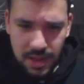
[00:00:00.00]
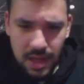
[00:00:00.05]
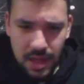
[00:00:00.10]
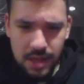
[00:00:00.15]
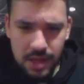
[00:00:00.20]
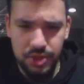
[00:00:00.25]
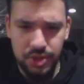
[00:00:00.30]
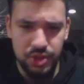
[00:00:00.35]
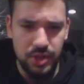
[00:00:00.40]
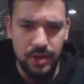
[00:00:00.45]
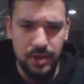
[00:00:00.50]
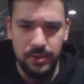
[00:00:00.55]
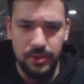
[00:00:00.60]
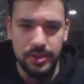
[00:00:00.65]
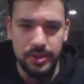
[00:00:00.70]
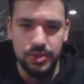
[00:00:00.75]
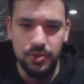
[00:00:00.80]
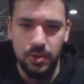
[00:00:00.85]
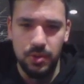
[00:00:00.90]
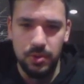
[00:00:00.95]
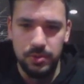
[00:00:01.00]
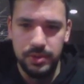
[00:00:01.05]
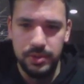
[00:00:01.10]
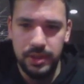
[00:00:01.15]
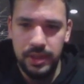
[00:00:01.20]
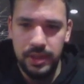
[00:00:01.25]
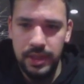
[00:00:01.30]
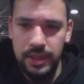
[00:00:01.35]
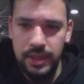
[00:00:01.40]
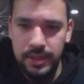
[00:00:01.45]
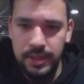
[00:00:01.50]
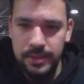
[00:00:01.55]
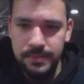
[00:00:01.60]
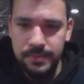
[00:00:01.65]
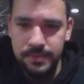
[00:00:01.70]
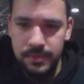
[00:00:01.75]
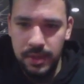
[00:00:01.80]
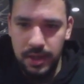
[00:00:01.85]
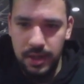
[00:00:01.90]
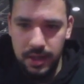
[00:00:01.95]
just so I don't get drolled.
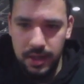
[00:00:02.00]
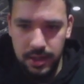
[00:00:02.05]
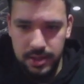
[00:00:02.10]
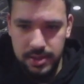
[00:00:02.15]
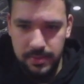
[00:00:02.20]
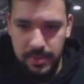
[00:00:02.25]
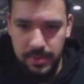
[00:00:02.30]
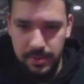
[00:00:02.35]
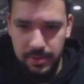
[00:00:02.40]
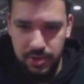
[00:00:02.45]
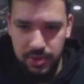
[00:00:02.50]
Some people